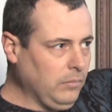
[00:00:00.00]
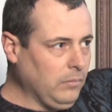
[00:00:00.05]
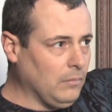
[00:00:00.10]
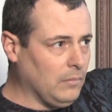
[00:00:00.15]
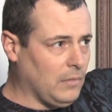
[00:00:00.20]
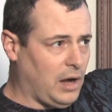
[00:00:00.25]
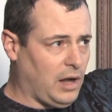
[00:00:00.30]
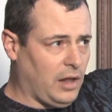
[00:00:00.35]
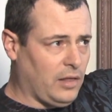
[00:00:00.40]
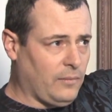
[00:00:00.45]

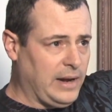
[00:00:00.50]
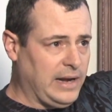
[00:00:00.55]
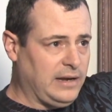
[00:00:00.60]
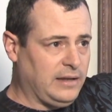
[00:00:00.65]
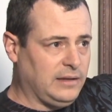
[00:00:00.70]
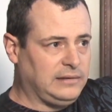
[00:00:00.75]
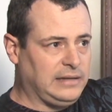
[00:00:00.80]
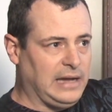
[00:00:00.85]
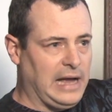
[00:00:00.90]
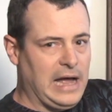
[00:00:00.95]
all the way to
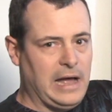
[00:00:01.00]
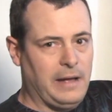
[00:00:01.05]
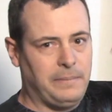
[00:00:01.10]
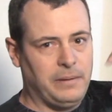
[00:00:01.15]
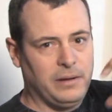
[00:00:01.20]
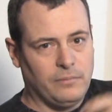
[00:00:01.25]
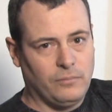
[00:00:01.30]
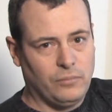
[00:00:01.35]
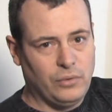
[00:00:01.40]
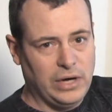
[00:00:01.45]
the
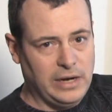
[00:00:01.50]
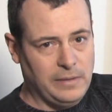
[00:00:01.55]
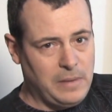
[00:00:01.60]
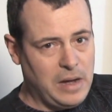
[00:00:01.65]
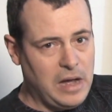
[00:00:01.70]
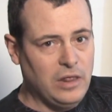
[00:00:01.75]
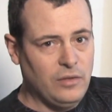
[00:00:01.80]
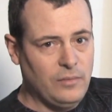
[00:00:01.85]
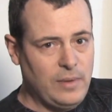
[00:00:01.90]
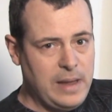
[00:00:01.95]
top, bring them
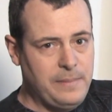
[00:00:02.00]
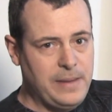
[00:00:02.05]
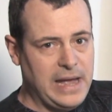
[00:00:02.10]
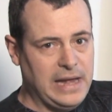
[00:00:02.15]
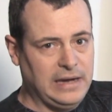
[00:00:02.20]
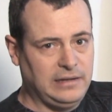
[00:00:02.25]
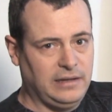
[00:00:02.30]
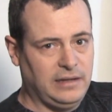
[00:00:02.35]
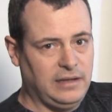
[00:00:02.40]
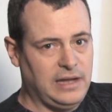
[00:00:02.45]
all the way
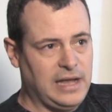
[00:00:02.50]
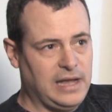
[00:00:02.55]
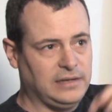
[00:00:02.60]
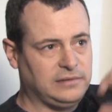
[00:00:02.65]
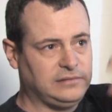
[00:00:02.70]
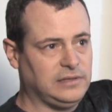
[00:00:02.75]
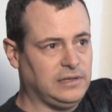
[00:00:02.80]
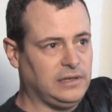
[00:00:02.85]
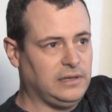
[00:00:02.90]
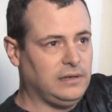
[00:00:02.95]
back to the
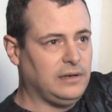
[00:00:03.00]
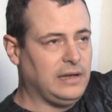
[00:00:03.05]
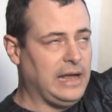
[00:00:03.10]
exit,